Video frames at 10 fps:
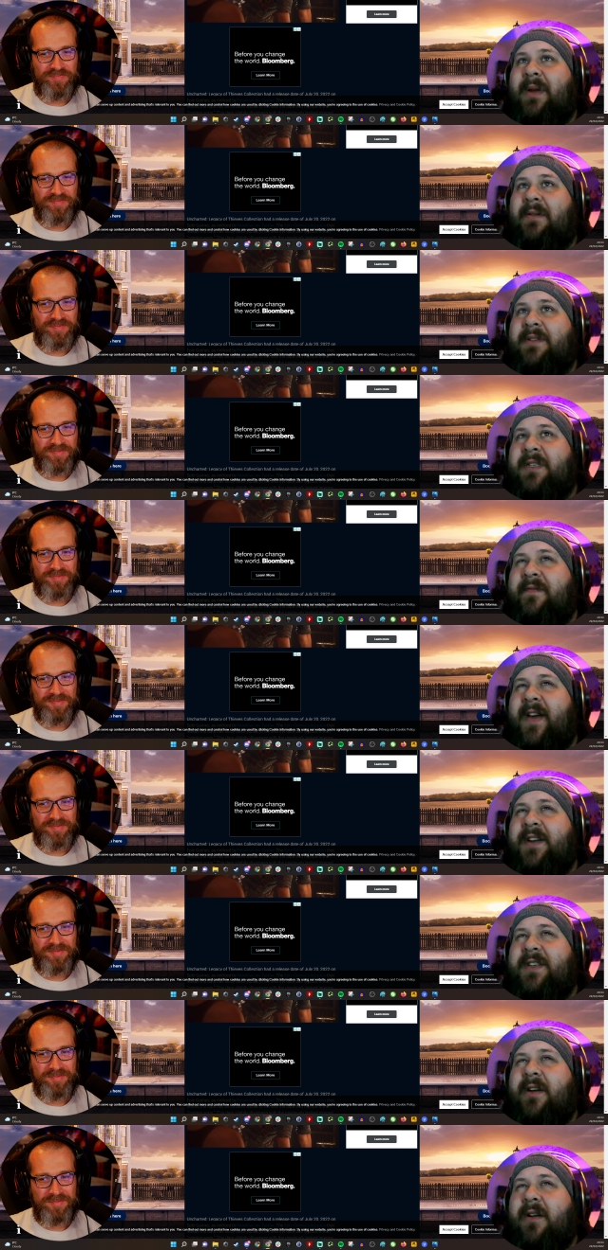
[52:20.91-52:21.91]
Speaker 1: someone else's
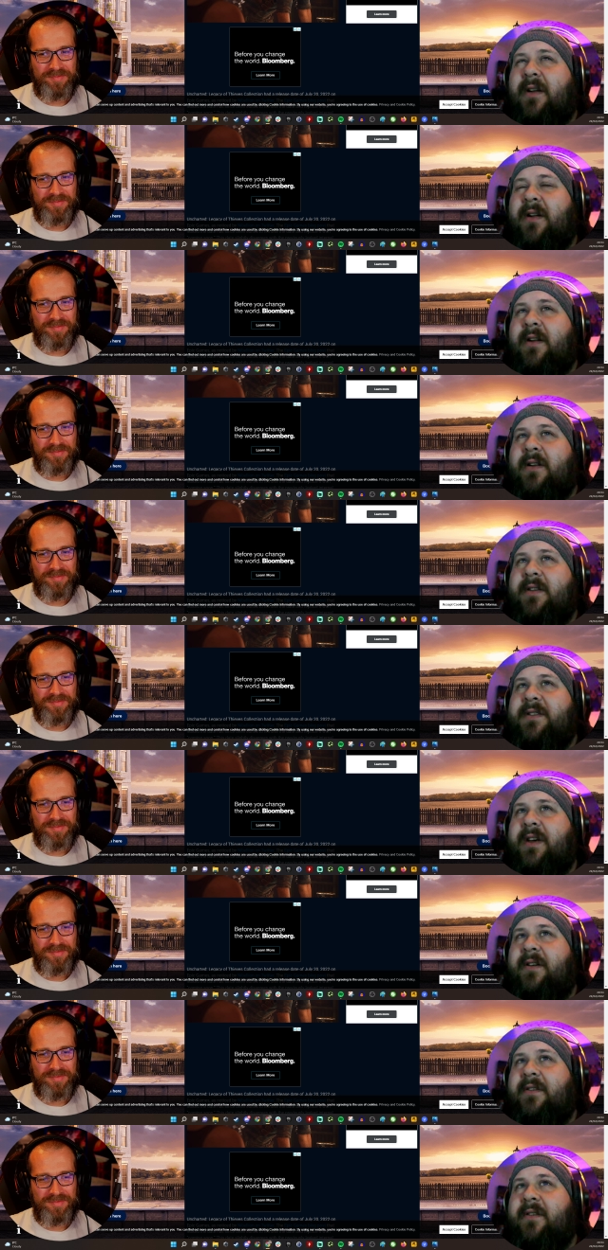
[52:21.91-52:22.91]
adventure,
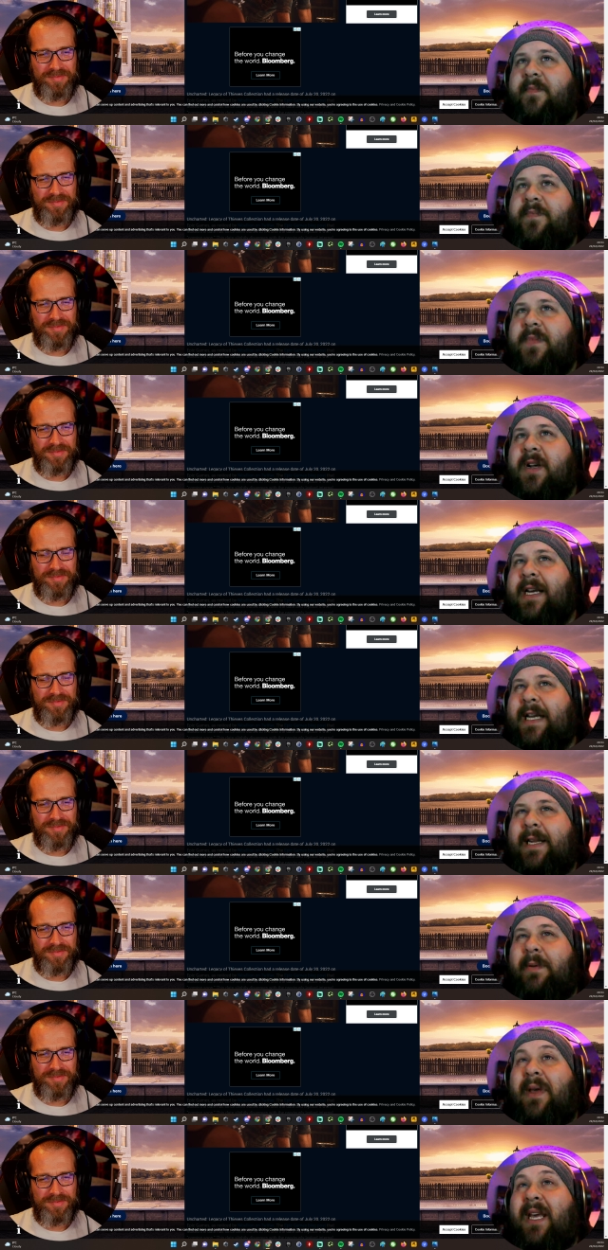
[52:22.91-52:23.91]
so I like it
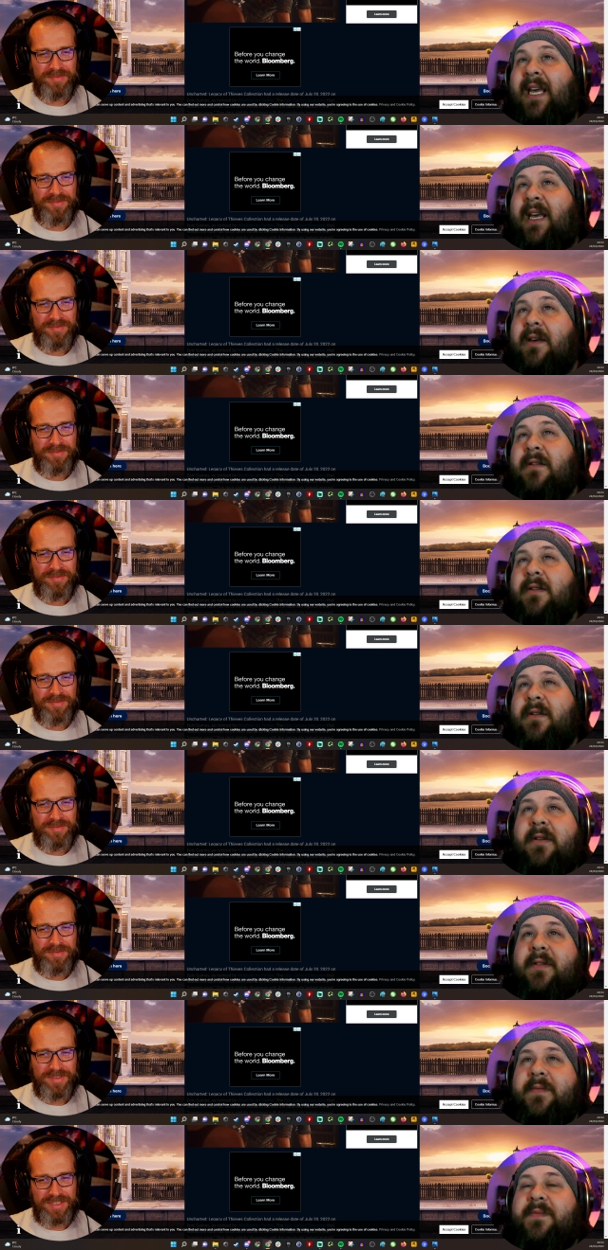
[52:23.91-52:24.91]
to be me.
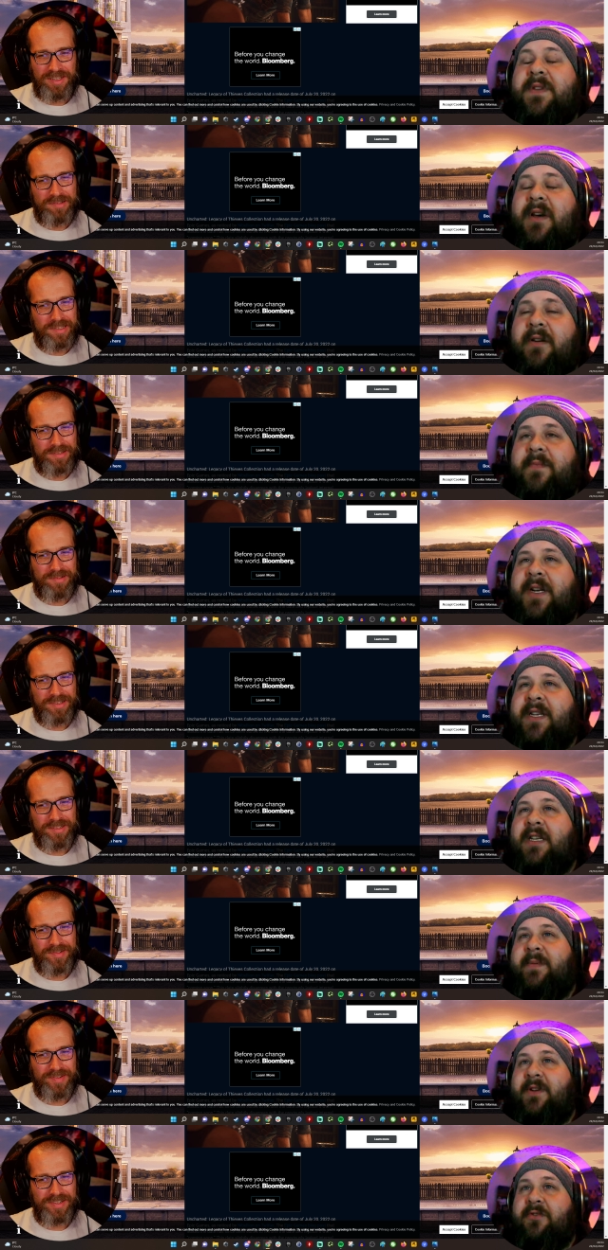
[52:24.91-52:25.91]
Oh yeah, right.
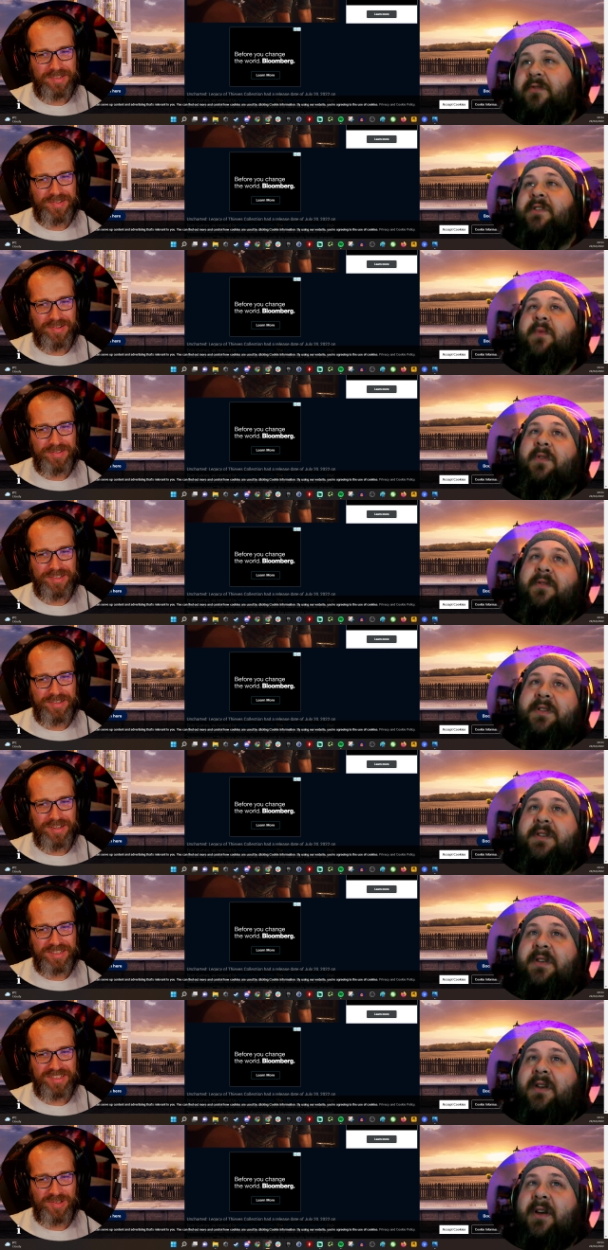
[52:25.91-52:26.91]
You're in control. You don't like
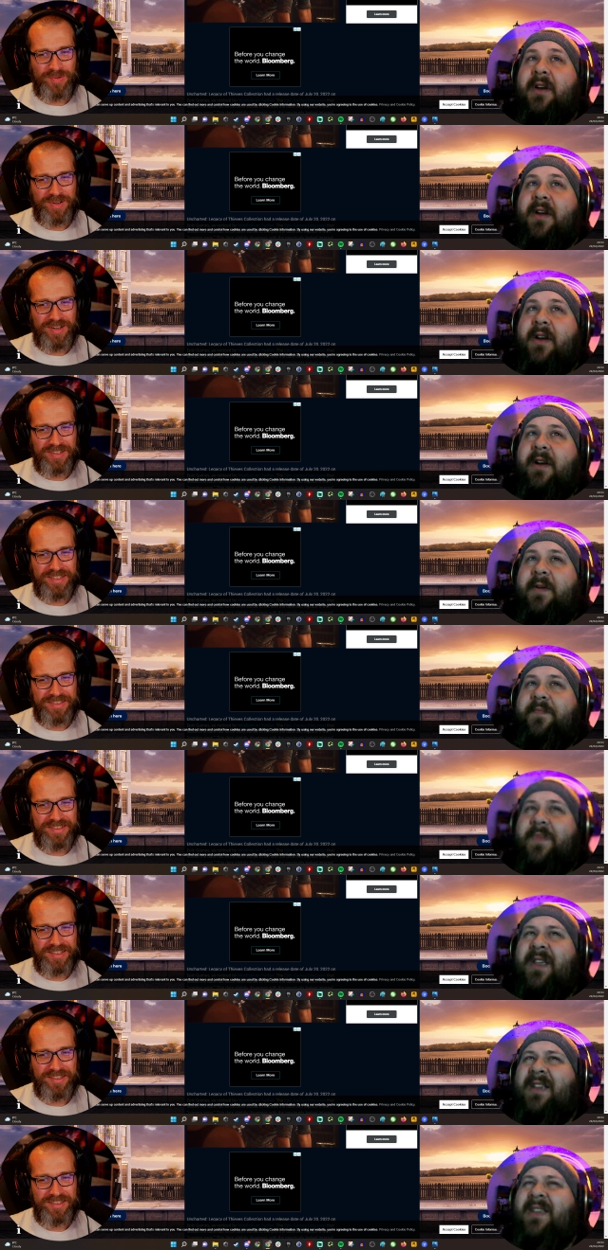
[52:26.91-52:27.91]
Speaker 2: storylines.
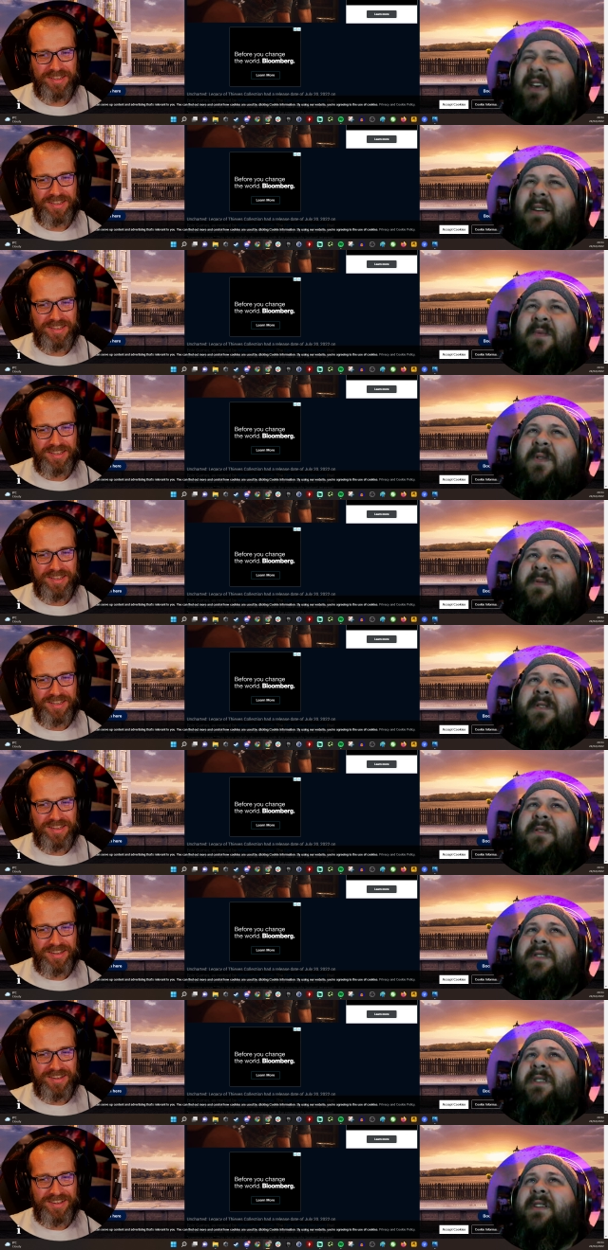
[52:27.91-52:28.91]
Speaker 1: Yeah, well,
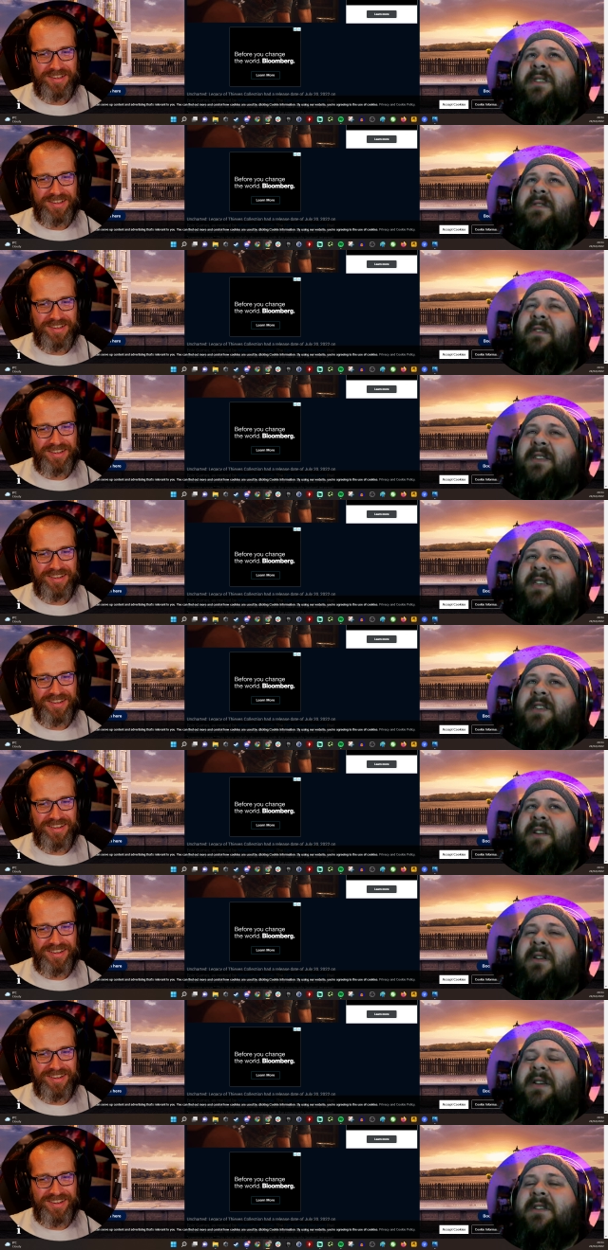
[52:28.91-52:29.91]
not the storylines. I just
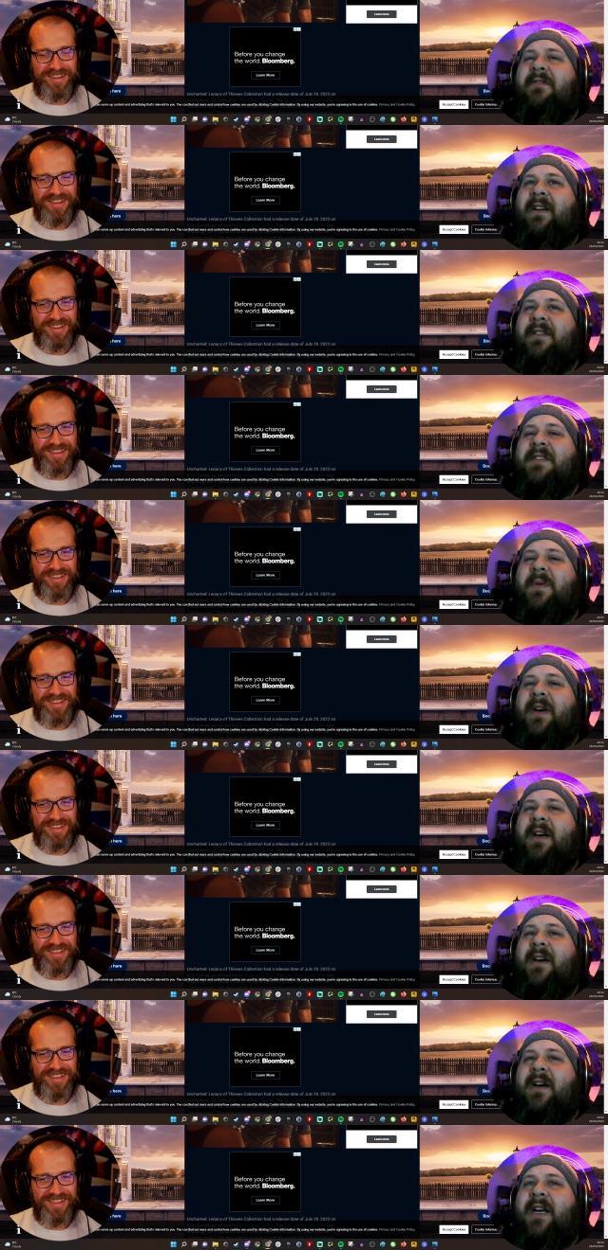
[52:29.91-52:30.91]
don't like storylines
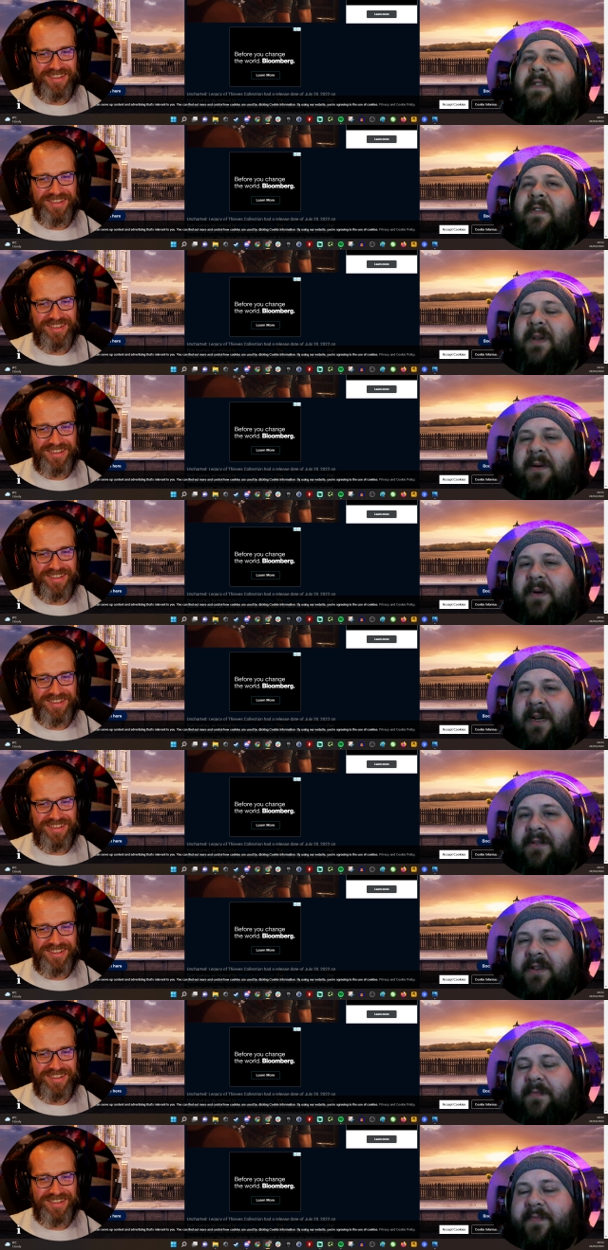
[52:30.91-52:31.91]
where I have to be someone
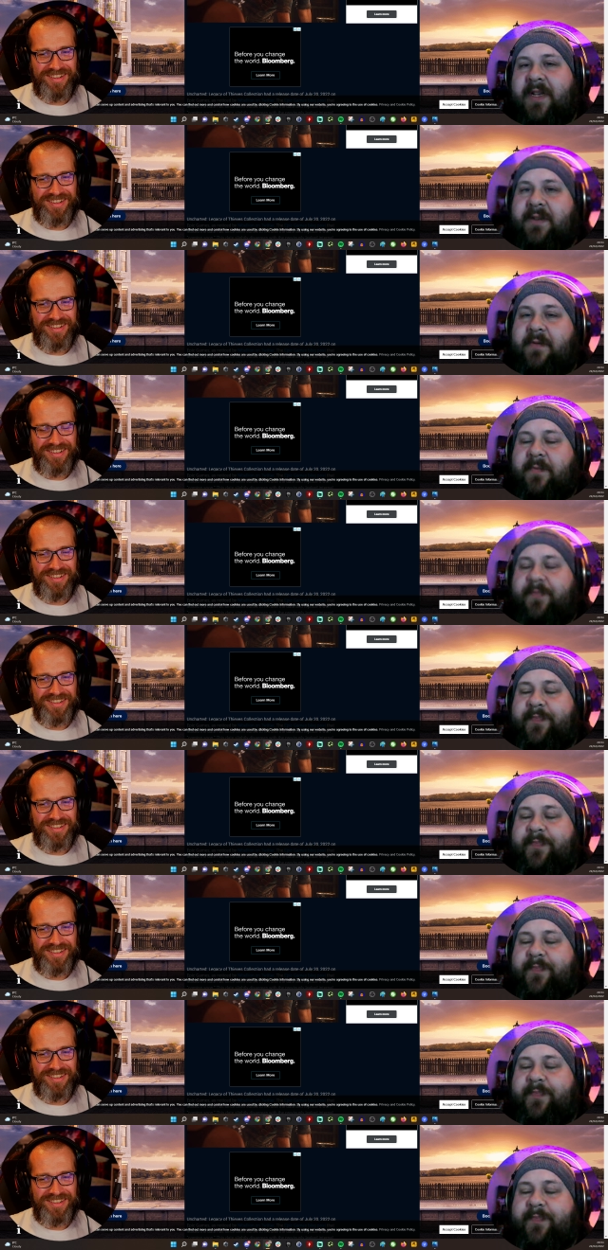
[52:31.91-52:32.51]
else. That's all.